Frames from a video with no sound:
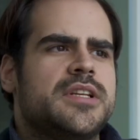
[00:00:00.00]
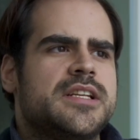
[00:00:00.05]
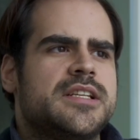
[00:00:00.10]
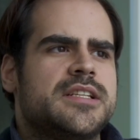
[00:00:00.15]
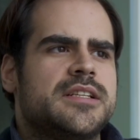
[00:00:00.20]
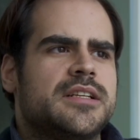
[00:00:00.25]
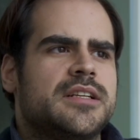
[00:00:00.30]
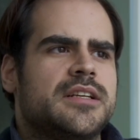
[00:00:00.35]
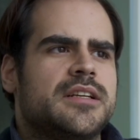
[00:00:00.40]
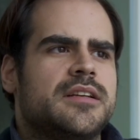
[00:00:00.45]
need
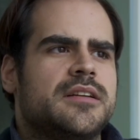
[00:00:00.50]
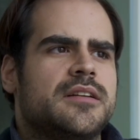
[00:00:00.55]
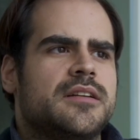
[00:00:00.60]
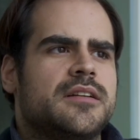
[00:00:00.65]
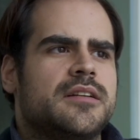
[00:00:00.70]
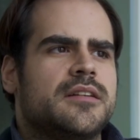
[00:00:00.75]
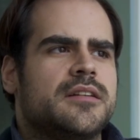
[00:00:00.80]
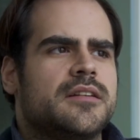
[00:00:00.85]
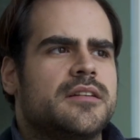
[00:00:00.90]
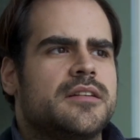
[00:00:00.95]
to
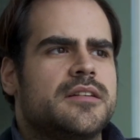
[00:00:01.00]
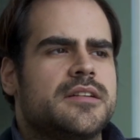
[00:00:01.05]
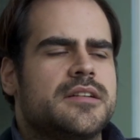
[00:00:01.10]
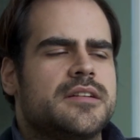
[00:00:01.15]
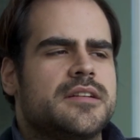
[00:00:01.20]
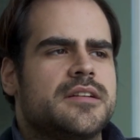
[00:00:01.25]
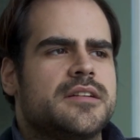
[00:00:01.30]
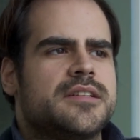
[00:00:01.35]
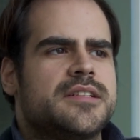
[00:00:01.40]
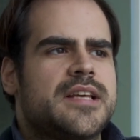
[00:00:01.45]

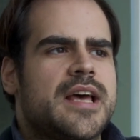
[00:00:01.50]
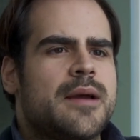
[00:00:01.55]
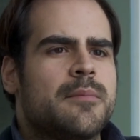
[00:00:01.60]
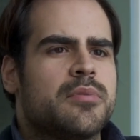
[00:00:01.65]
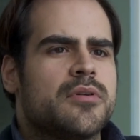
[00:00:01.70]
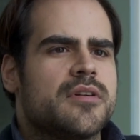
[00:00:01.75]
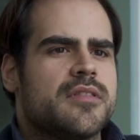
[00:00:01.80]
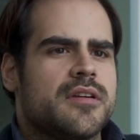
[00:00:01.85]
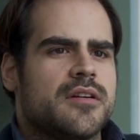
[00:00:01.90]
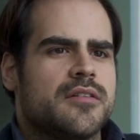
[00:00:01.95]

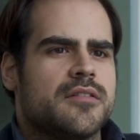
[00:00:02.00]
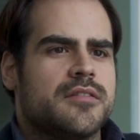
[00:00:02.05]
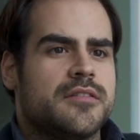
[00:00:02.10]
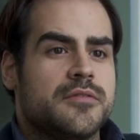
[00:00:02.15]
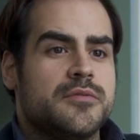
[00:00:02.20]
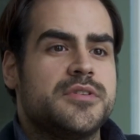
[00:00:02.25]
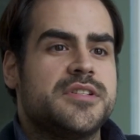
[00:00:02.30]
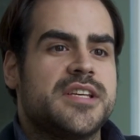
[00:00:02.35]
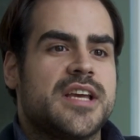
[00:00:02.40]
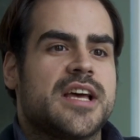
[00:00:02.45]
temper their
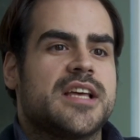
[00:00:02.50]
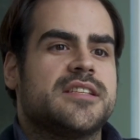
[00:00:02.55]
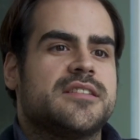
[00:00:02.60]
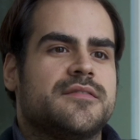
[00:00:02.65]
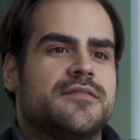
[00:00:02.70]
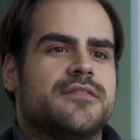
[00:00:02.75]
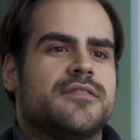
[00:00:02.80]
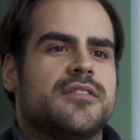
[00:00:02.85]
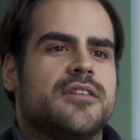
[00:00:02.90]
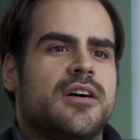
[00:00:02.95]

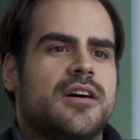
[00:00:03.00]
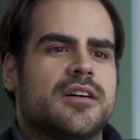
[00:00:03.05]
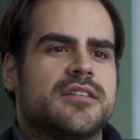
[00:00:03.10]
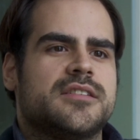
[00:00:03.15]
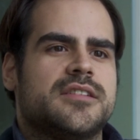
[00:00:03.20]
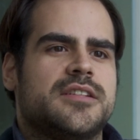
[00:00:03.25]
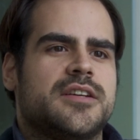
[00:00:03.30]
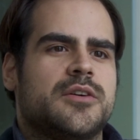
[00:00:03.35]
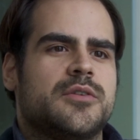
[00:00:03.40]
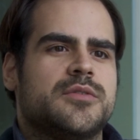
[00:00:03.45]
enthusiasm for
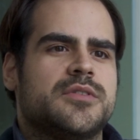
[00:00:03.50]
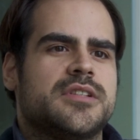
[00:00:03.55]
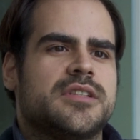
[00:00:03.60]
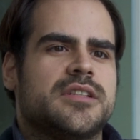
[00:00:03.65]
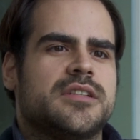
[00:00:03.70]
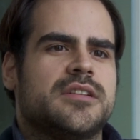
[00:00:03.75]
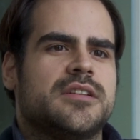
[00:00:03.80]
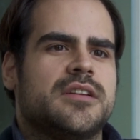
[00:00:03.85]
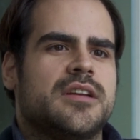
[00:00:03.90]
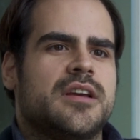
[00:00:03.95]

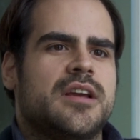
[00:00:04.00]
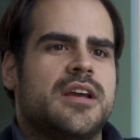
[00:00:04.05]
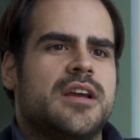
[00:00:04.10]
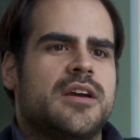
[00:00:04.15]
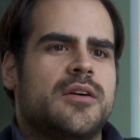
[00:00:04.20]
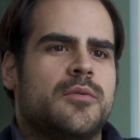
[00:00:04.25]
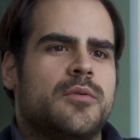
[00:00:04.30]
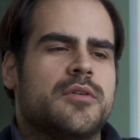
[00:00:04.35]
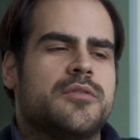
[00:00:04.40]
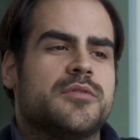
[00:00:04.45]
oxytocin
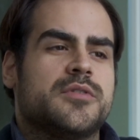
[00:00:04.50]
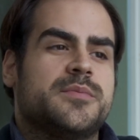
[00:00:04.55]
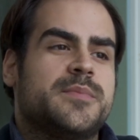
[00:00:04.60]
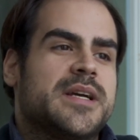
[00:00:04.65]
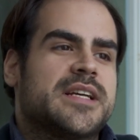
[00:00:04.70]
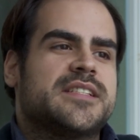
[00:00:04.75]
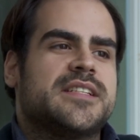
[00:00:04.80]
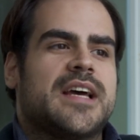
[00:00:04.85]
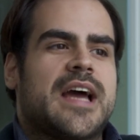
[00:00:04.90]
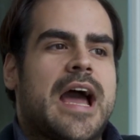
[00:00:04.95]
with
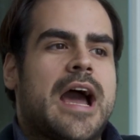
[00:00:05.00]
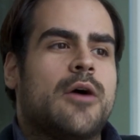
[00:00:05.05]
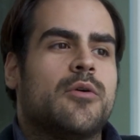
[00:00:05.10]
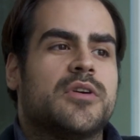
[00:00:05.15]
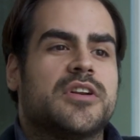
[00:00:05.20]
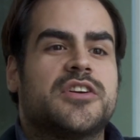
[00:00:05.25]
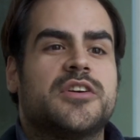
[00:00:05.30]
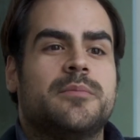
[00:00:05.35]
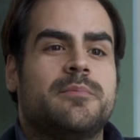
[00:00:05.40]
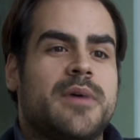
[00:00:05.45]
respect to how
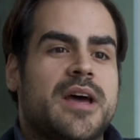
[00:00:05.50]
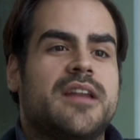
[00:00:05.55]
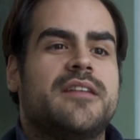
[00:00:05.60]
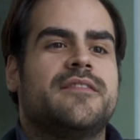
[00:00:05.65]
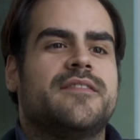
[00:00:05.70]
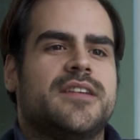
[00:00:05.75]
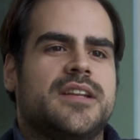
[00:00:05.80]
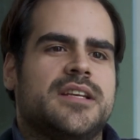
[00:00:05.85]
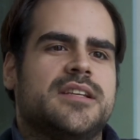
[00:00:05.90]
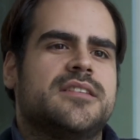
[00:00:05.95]
it could
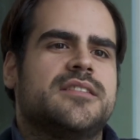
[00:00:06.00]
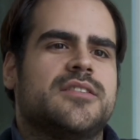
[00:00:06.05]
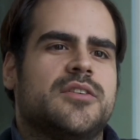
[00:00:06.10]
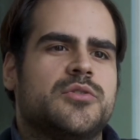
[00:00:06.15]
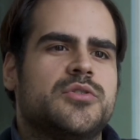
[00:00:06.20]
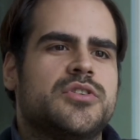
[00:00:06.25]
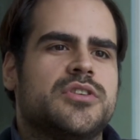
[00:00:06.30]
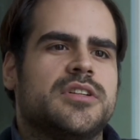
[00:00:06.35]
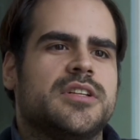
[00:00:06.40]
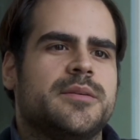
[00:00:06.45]
benefit us
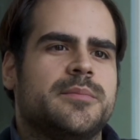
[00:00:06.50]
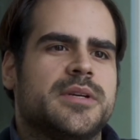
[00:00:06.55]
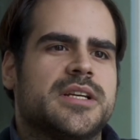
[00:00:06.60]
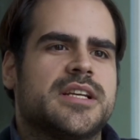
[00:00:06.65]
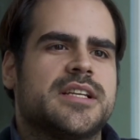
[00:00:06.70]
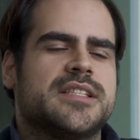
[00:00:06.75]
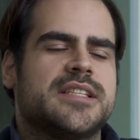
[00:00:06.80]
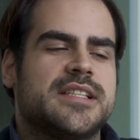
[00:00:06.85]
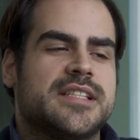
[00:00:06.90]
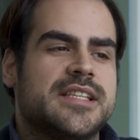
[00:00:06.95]
socially,
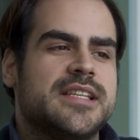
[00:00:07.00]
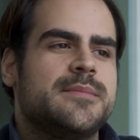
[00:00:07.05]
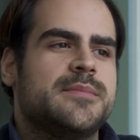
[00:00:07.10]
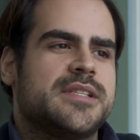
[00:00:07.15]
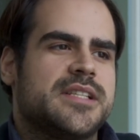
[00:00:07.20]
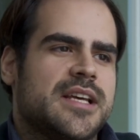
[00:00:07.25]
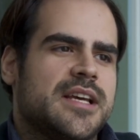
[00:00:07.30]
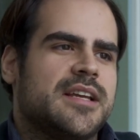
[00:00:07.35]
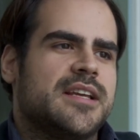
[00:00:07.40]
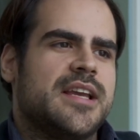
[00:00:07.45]
because it
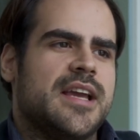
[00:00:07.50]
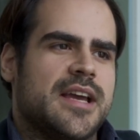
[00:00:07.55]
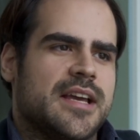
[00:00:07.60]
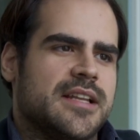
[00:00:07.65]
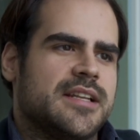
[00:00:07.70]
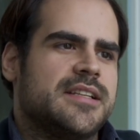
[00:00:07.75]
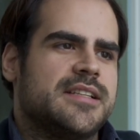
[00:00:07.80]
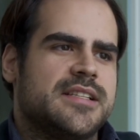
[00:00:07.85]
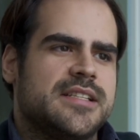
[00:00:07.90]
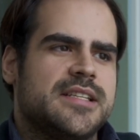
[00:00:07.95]
seems that, yeah,
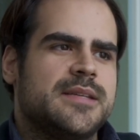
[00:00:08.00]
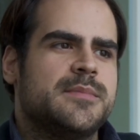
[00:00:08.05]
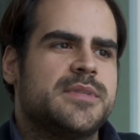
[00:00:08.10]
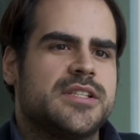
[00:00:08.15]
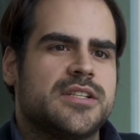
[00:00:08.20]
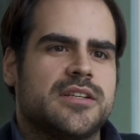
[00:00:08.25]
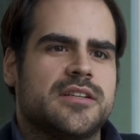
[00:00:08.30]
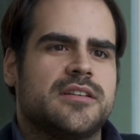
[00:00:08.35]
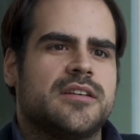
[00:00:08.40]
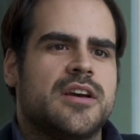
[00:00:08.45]
it seems
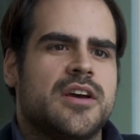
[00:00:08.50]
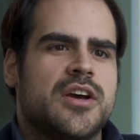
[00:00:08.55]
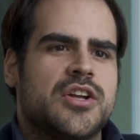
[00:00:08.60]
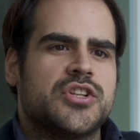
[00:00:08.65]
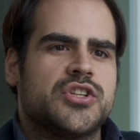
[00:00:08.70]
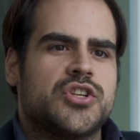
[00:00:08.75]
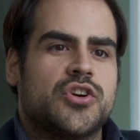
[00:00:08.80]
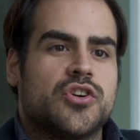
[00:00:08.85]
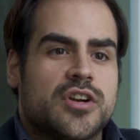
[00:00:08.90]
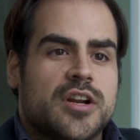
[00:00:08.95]
to
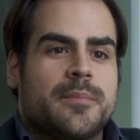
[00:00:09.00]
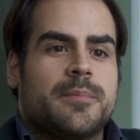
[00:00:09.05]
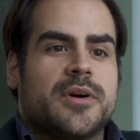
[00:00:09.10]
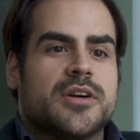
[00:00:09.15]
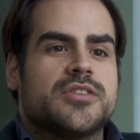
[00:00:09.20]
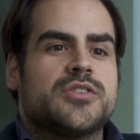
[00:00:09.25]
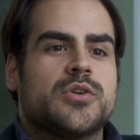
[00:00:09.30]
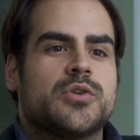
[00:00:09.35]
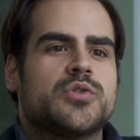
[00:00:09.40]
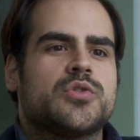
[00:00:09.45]
turn up
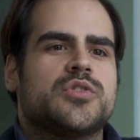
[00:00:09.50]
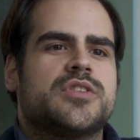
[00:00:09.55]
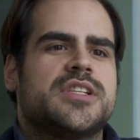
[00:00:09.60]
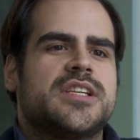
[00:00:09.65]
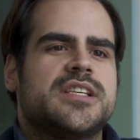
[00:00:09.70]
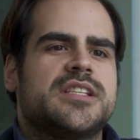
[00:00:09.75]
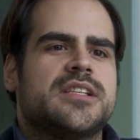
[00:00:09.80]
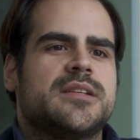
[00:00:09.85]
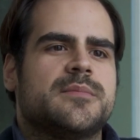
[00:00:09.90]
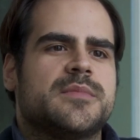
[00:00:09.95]
our social
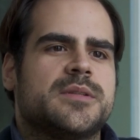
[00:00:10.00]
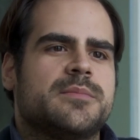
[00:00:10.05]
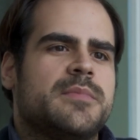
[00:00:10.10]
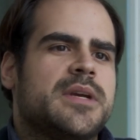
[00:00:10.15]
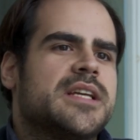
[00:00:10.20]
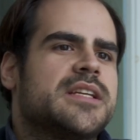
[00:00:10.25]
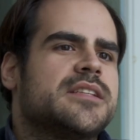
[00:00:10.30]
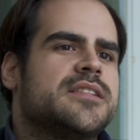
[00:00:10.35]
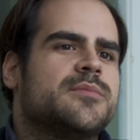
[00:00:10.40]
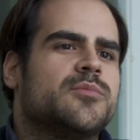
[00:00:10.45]
systems,
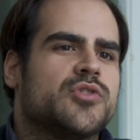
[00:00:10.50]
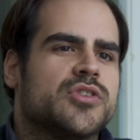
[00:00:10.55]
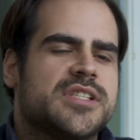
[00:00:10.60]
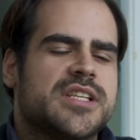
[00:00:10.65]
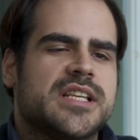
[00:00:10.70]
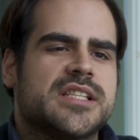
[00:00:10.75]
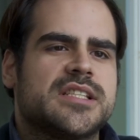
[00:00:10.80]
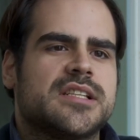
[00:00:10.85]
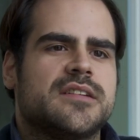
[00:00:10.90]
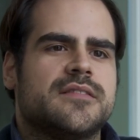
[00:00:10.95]
make us more
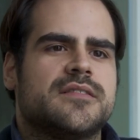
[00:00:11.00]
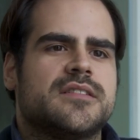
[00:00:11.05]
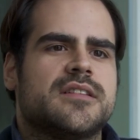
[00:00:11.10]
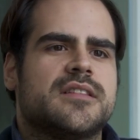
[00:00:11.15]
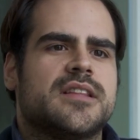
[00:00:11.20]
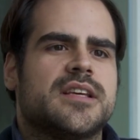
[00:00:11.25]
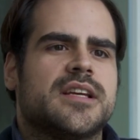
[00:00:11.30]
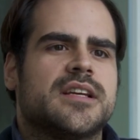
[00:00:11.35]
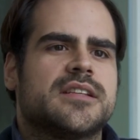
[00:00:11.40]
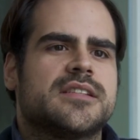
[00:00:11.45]
sensitive to
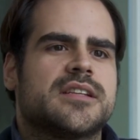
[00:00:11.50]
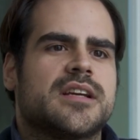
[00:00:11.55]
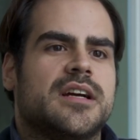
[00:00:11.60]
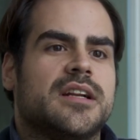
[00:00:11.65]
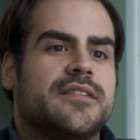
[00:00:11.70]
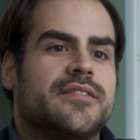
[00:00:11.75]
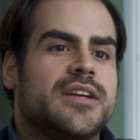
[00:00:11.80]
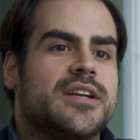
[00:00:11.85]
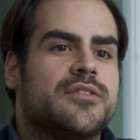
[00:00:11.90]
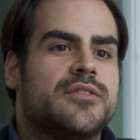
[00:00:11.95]
things,
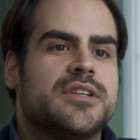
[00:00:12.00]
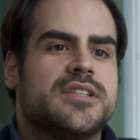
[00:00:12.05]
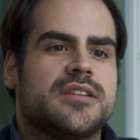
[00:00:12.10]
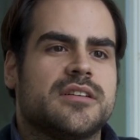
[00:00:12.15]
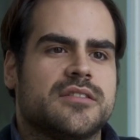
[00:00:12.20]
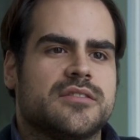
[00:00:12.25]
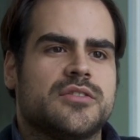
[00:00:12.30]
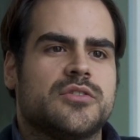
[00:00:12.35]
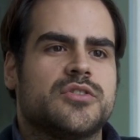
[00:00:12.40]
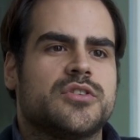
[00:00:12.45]
kind of increase
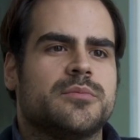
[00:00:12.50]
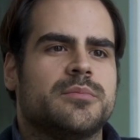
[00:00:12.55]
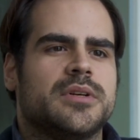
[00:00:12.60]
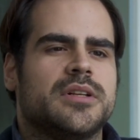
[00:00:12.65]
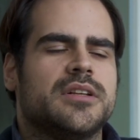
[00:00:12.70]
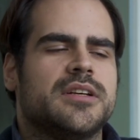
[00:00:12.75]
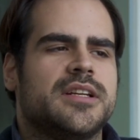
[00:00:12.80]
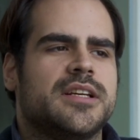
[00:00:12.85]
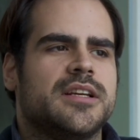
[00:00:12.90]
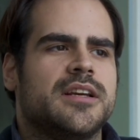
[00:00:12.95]
our
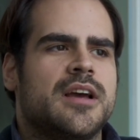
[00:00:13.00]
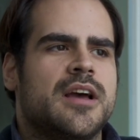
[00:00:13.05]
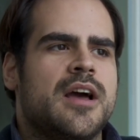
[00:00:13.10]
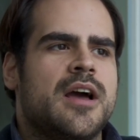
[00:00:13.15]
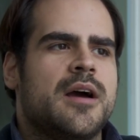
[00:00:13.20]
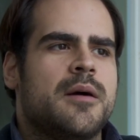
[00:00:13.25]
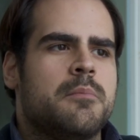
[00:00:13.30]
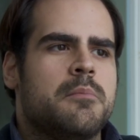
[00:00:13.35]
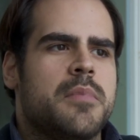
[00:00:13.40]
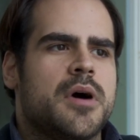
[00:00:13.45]
sociability.
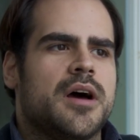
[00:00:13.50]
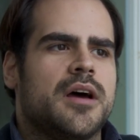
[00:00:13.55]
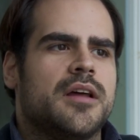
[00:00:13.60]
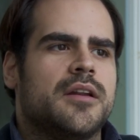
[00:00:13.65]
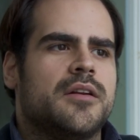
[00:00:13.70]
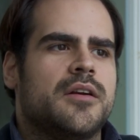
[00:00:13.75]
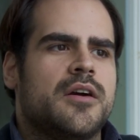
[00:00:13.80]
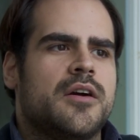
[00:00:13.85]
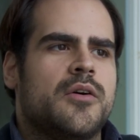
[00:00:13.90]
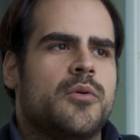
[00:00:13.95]

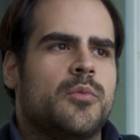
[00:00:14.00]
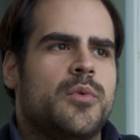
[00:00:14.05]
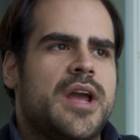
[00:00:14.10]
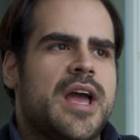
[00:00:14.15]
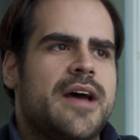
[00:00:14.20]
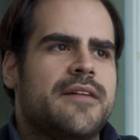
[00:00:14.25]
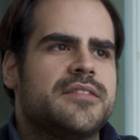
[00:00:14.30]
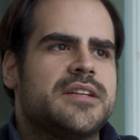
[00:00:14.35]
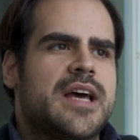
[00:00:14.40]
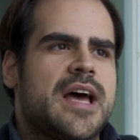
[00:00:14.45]
But we
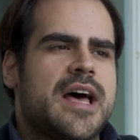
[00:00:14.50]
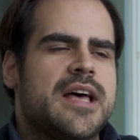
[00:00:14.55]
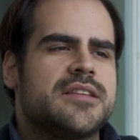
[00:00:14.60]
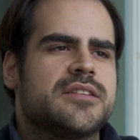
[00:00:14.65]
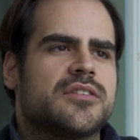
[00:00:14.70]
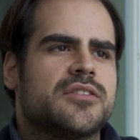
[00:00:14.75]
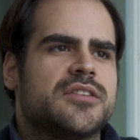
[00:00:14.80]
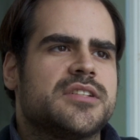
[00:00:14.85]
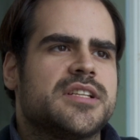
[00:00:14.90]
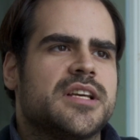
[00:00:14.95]
have to
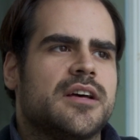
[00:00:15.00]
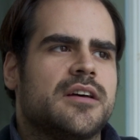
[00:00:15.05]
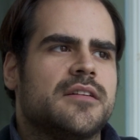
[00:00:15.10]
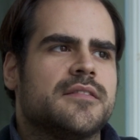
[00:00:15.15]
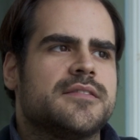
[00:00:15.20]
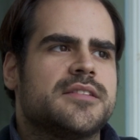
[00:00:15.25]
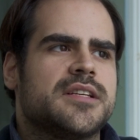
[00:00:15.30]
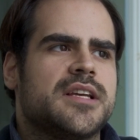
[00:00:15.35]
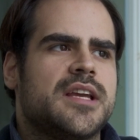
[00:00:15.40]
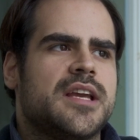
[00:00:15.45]
ask
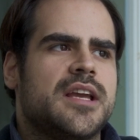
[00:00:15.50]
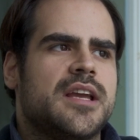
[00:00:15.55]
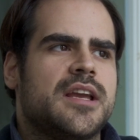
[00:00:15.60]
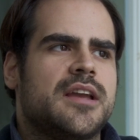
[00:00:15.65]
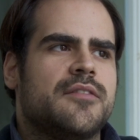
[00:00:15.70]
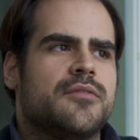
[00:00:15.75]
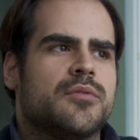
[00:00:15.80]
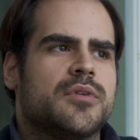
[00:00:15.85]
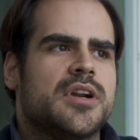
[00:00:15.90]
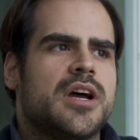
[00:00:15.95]
ourselves,
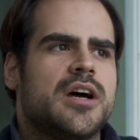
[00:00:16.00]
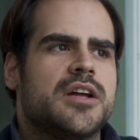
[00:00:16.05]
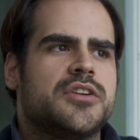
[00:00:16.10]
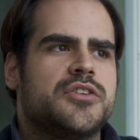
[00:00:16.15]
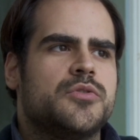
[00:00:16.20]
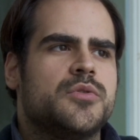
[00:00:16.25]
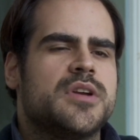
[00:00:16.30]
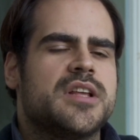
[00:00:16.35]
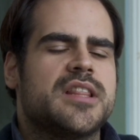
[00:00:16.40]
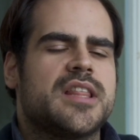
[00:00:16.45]
if we're not
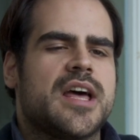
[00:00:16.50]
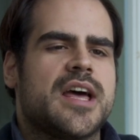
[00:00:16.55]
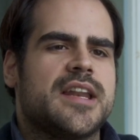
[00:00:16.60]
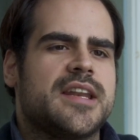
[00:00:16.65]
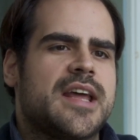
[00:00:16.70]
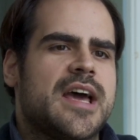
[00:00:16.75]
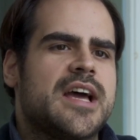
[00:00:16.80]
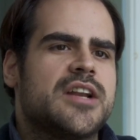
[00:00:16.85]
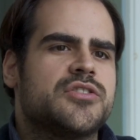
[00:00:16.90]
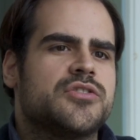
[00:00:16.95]
doing that
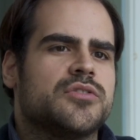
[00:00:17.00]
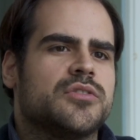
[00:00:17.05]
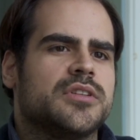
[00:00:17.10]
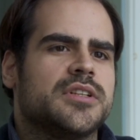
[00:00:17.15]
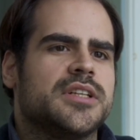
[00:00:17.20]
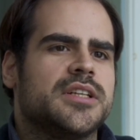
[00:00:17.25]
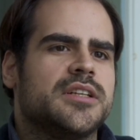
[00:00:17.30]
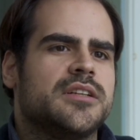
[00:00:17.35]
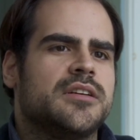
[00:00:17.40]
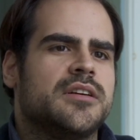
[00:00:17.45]

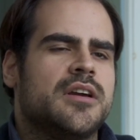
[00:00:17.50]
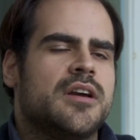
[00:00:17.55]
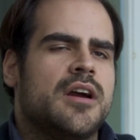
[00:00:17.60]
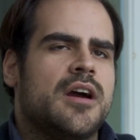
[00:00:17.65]
naturally,